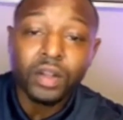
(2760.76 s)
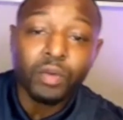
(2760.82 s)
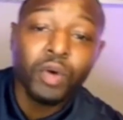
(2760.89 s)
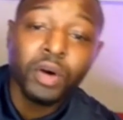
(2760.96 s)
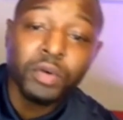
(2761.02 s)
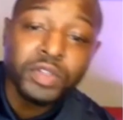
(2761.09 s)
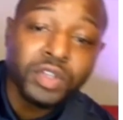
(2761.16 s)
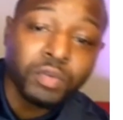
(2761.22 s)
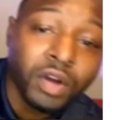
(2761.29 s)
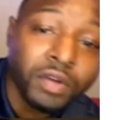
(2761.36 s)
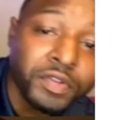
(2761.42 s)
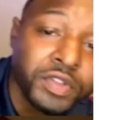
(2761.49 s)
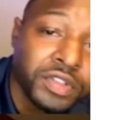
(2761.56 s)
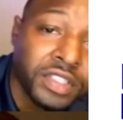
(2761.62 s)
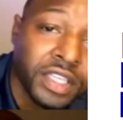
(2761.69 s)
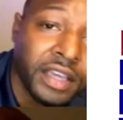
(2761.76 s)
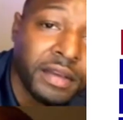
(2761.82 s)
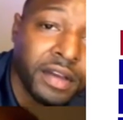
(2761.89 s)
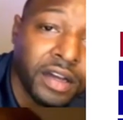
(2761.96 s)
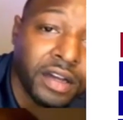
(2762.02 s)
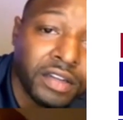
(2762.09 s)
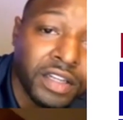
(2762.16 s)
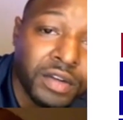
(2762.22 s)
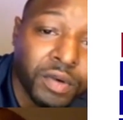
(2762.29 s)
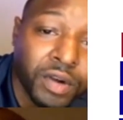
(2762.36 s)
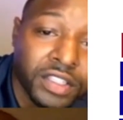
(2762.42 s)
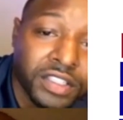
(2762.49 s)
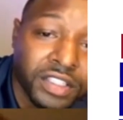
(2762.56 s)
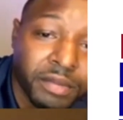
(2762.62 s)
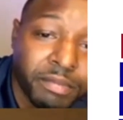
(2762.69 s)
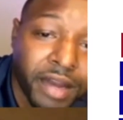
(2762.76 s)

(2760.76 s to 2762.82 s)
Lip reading: what would you say, Leroy, to the